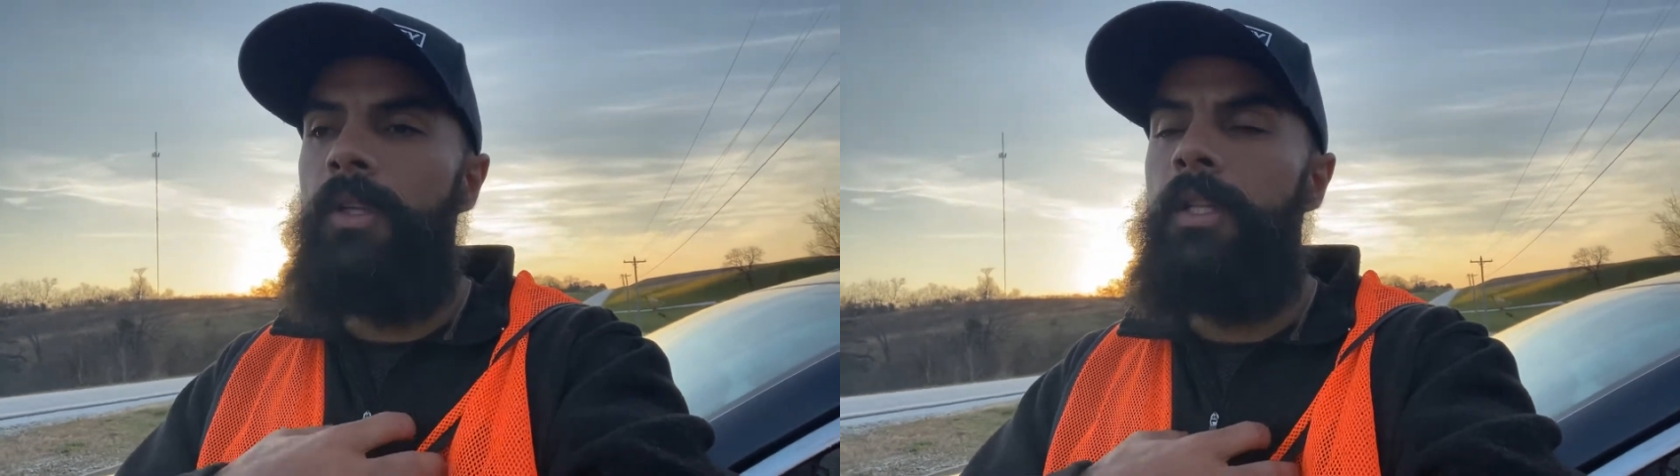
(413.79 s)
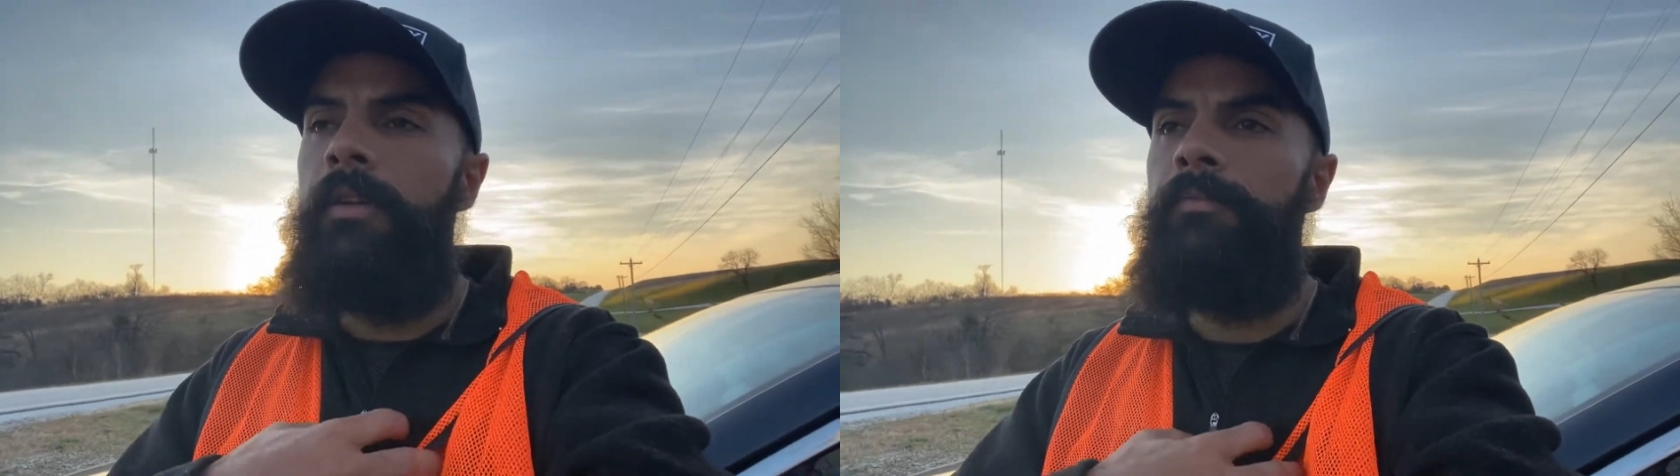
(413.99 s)

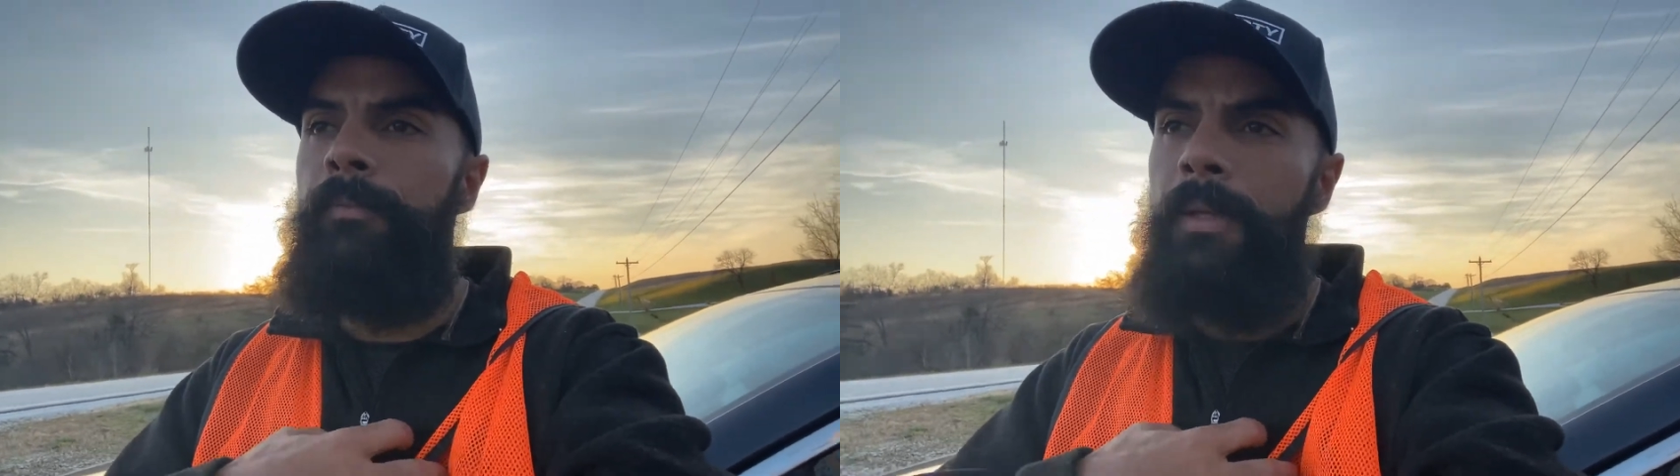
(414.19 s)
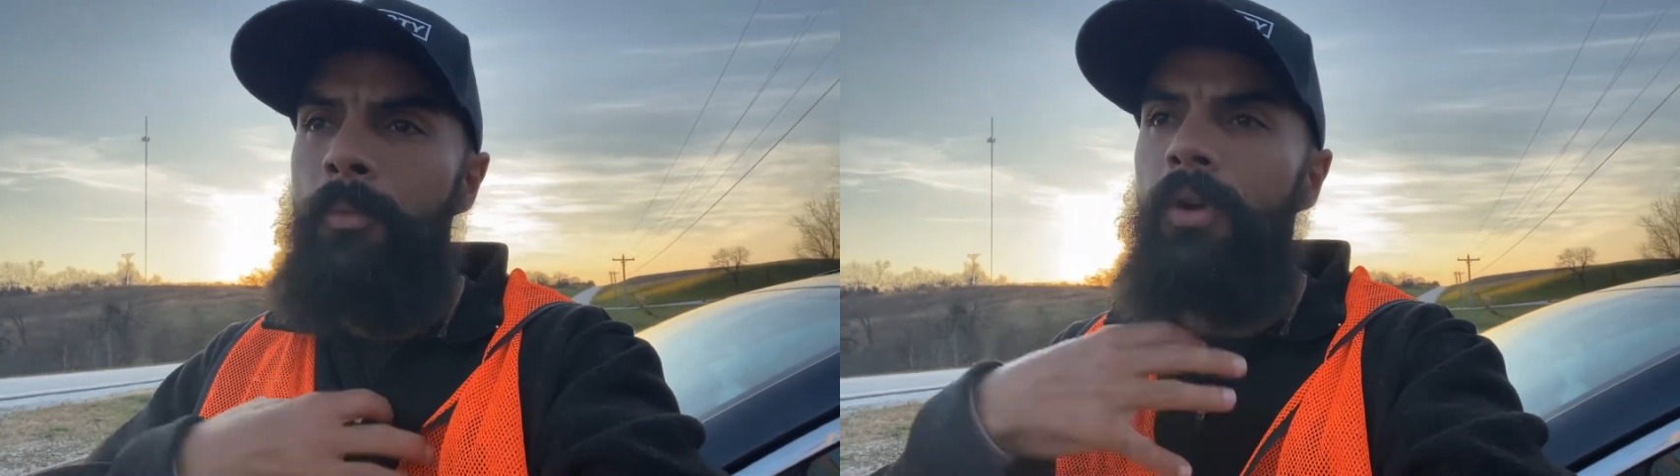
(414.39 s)
to
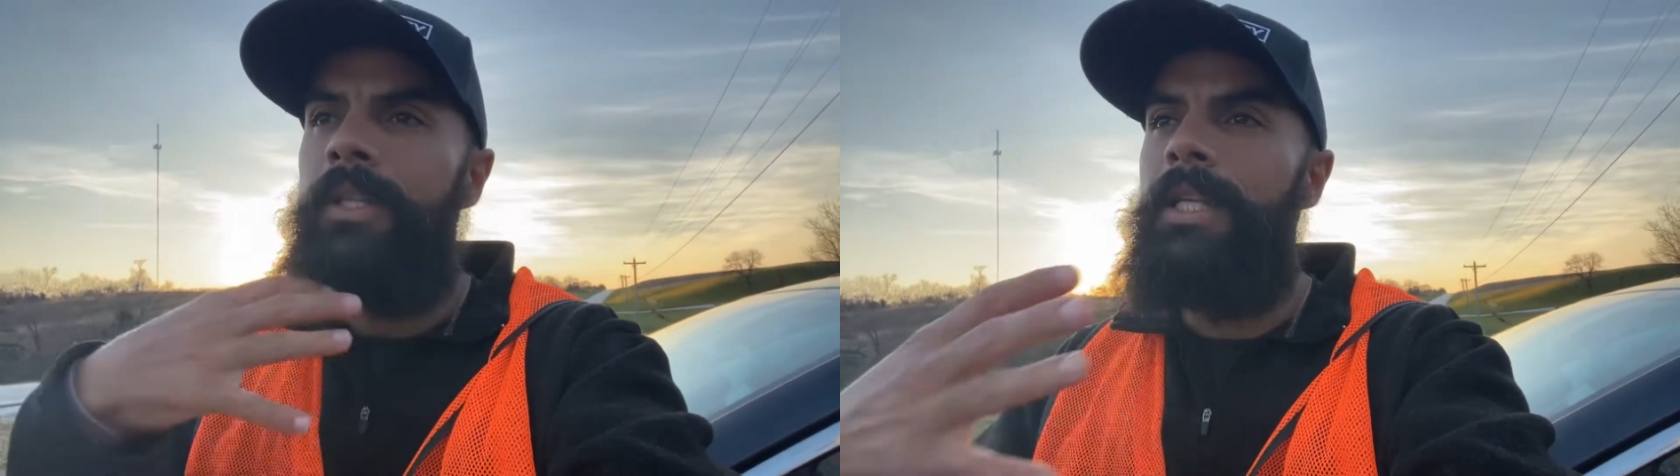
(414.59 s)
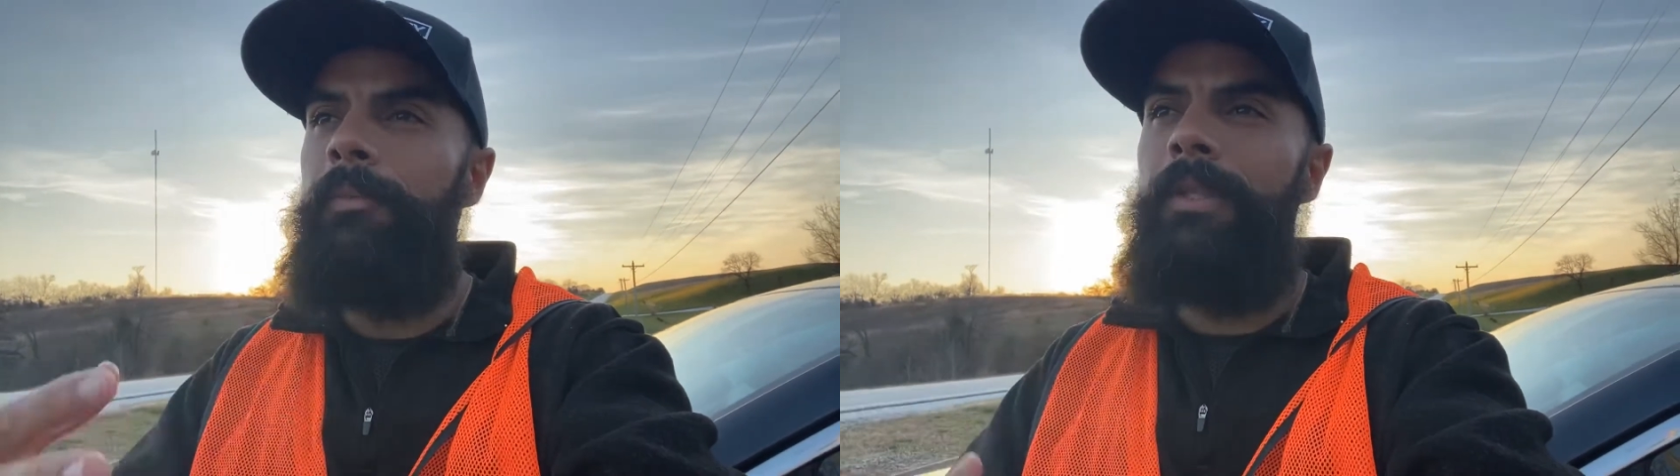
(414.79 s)
be more
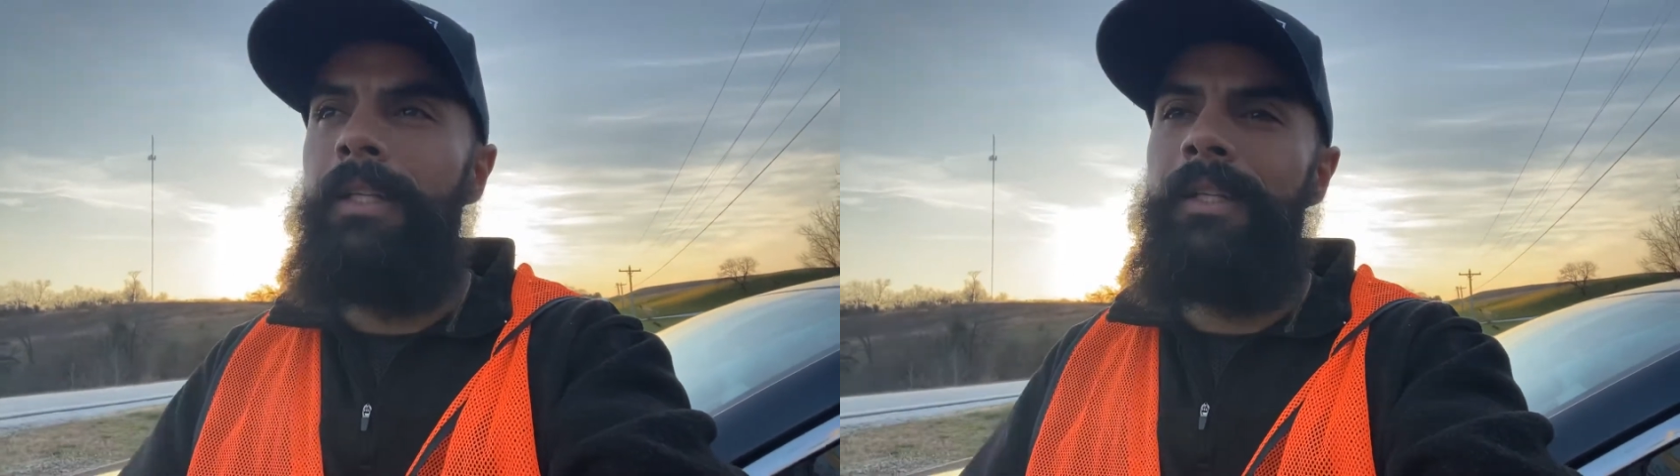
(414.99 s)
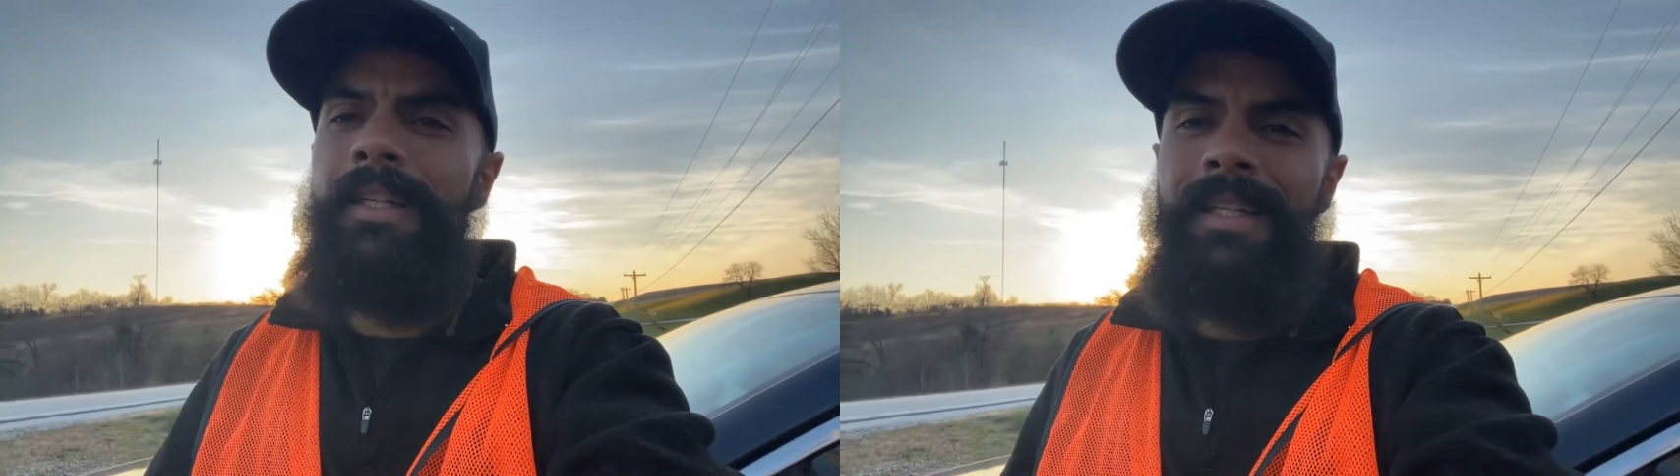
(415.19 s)
accepting,